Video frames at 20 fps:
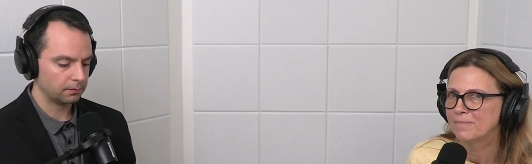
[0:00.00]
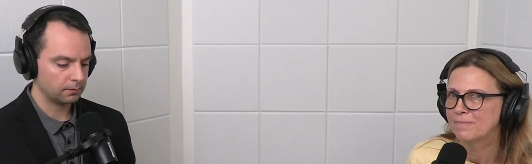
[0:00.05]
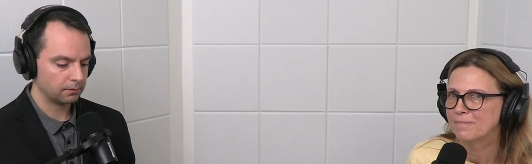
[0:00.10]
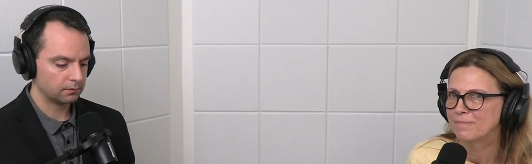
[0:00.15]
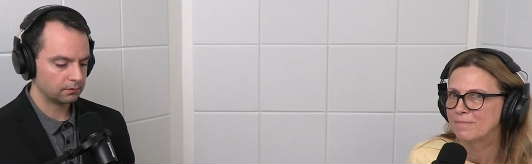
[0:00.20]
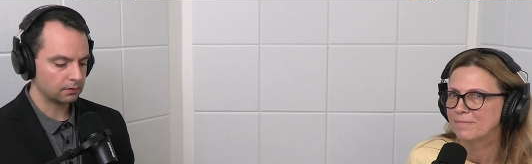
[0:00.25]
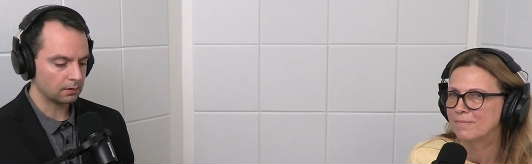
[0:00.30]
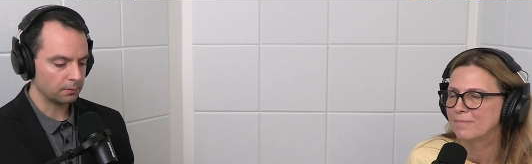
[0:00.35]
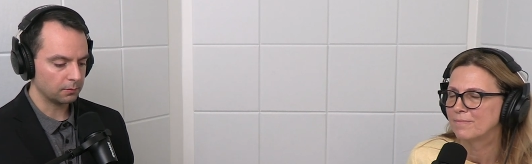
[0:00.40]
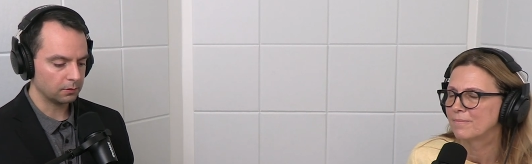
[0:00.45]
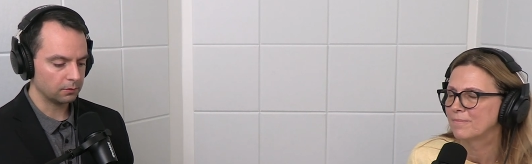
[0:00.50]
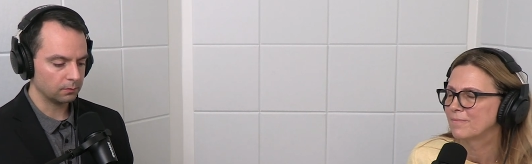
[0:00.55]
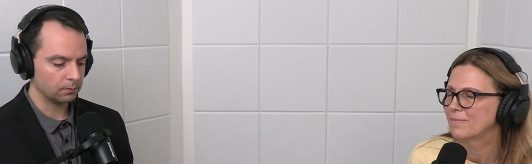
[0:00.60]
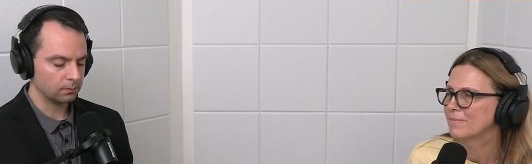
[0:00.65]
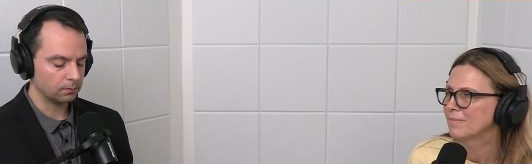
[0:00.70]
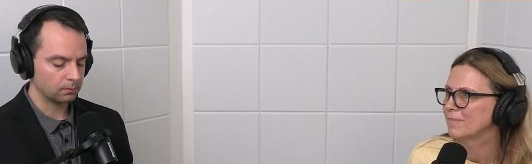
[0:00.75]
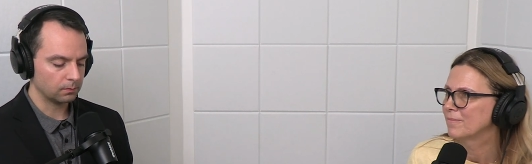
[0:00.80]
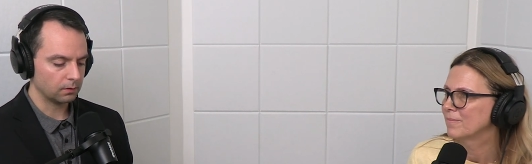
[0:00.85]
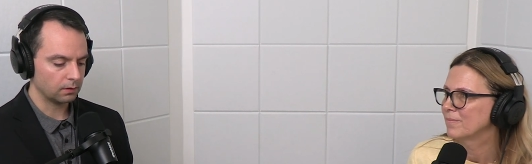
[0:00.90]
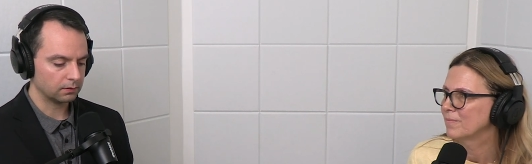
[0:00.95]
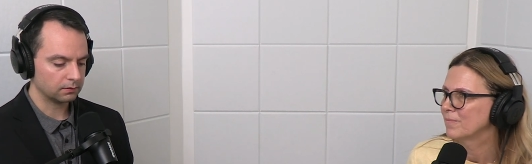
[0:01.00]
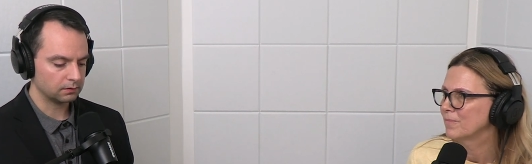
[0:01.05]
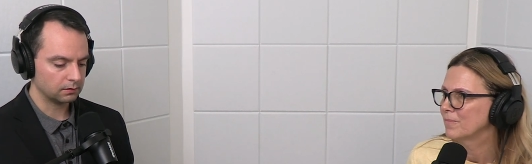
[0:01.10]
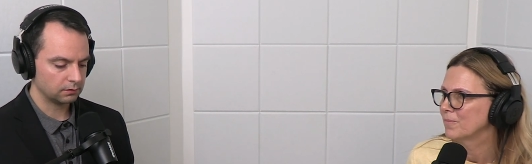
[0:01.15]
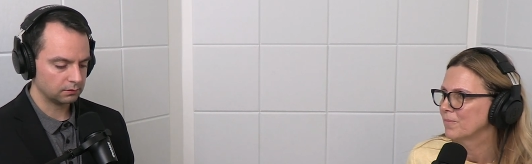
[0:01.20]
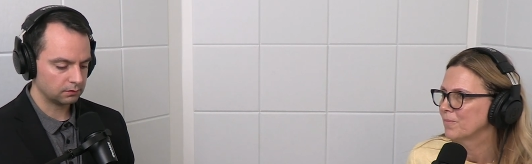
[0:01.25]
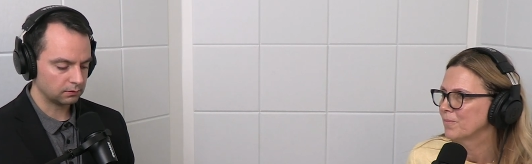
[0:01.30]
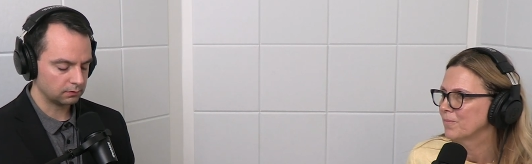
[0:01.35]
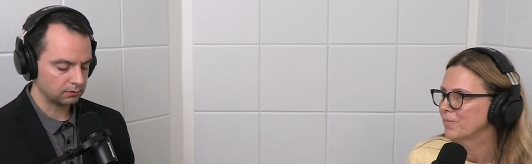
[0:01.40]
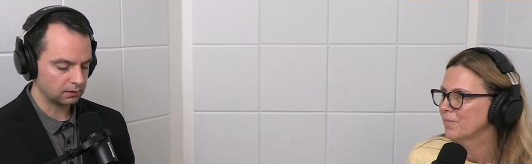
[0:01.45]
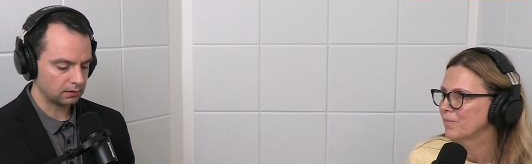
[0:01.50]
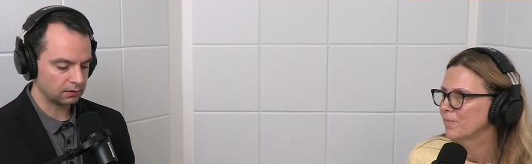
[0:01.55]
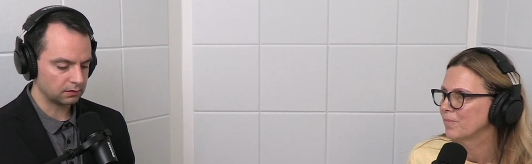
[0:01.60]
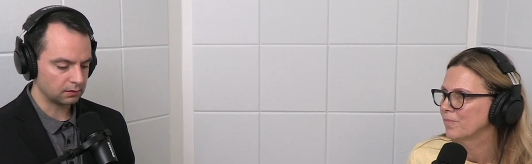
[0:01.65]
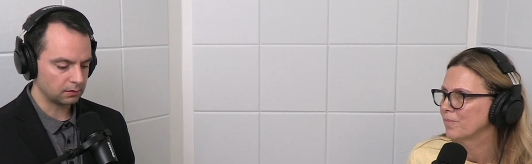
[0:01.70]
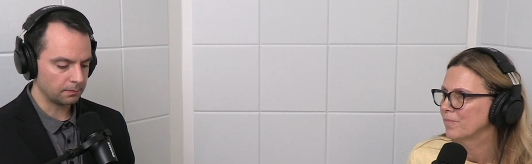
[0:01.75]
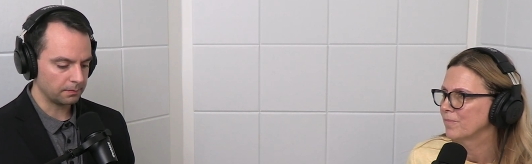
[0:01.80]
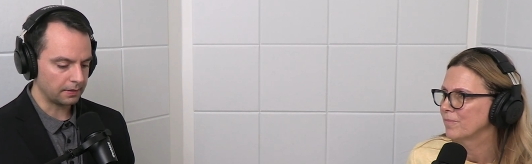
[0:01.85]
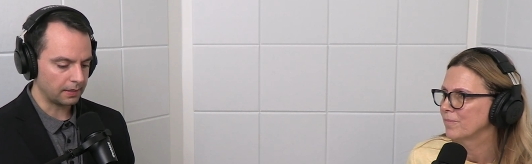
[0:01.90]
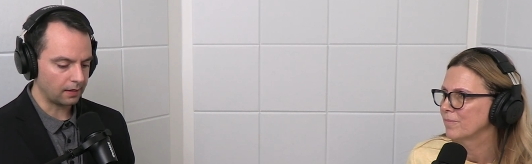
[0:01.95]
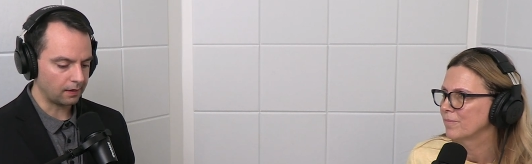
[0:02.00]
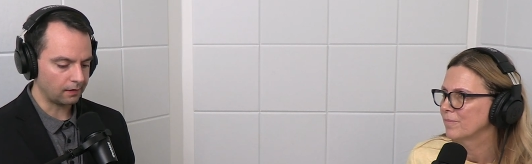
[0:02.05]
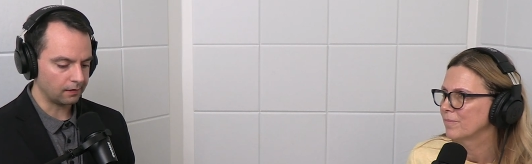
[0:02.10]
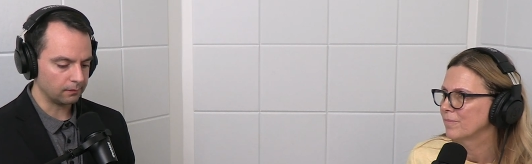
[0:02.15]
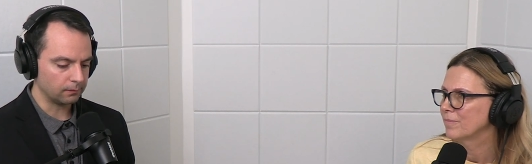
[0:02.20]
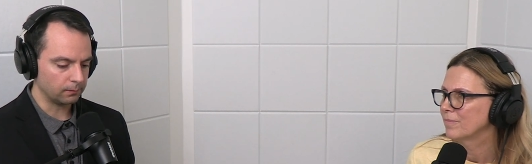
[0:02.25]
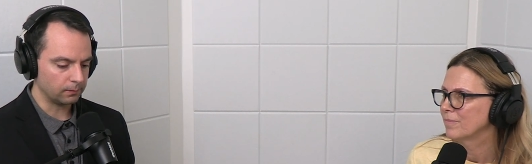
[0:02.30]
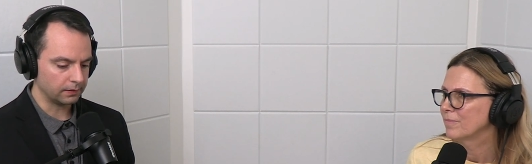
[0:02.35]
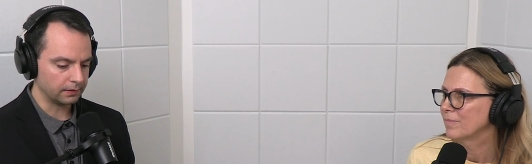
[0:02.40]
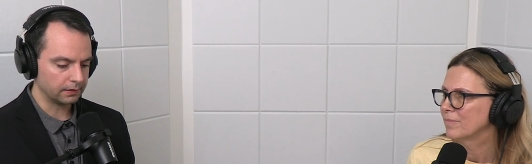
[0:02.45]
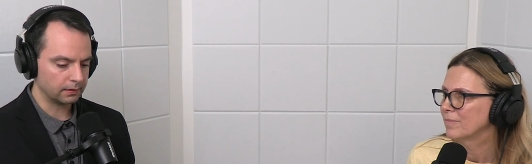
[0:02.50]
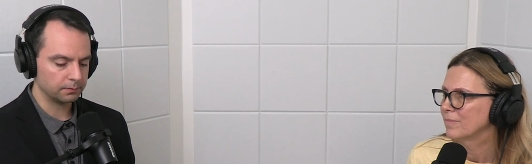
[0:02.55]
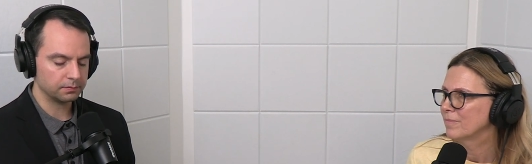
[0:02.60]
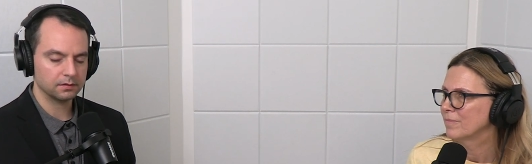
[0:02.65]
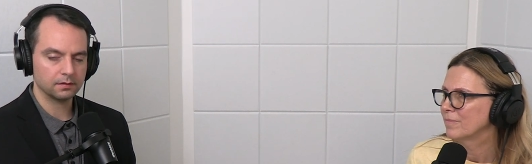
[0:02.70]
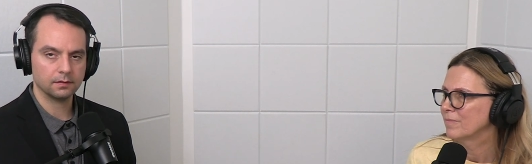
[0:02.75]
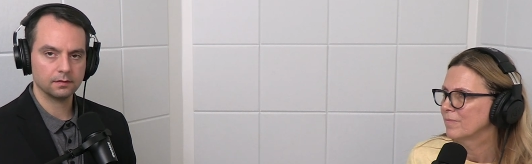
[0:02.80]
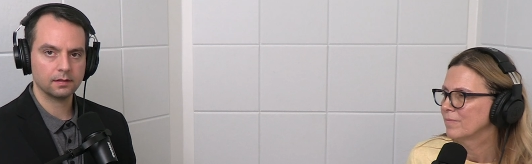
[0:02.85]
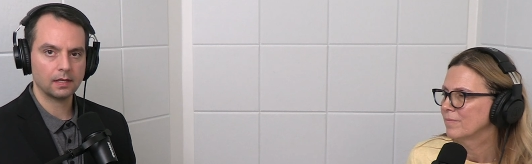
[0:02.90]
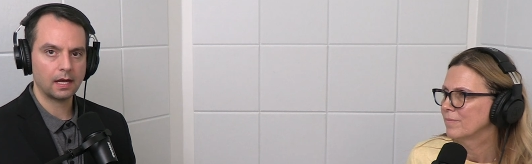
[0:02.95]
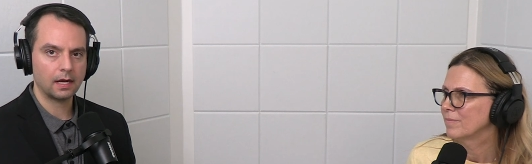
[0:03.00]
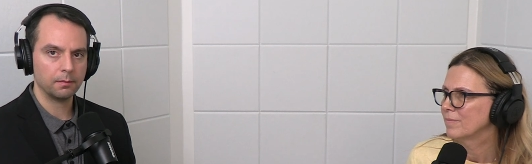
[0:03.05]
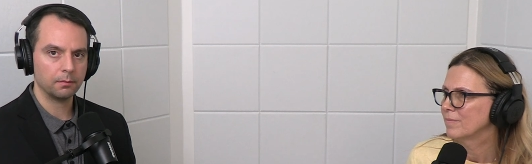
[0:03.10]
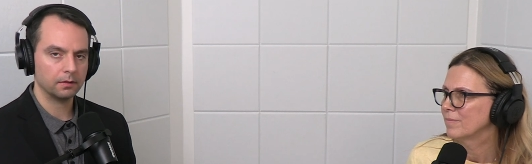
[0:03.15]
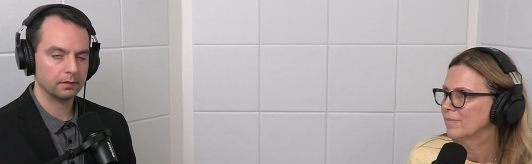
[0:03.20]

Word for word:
Speaker 1: someone who works in association about when it comes to this hybrid